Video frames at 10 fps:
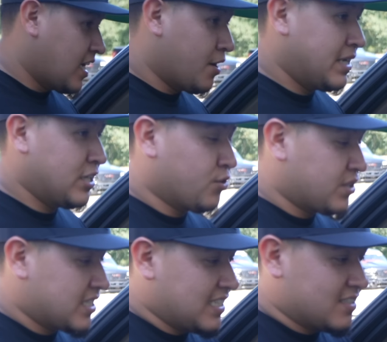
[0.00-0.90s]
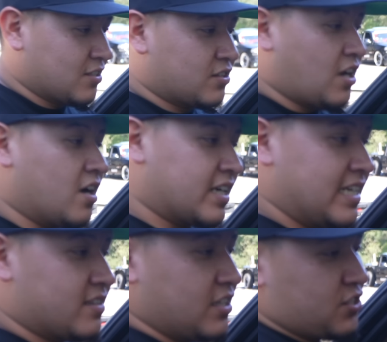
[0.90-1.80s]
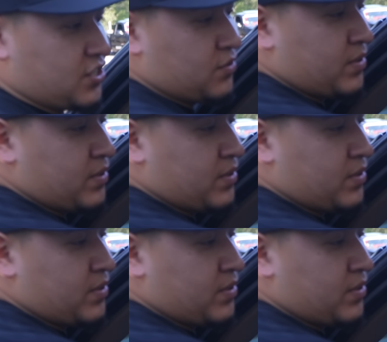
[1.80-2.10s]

Yeah, right now this is the dog edition.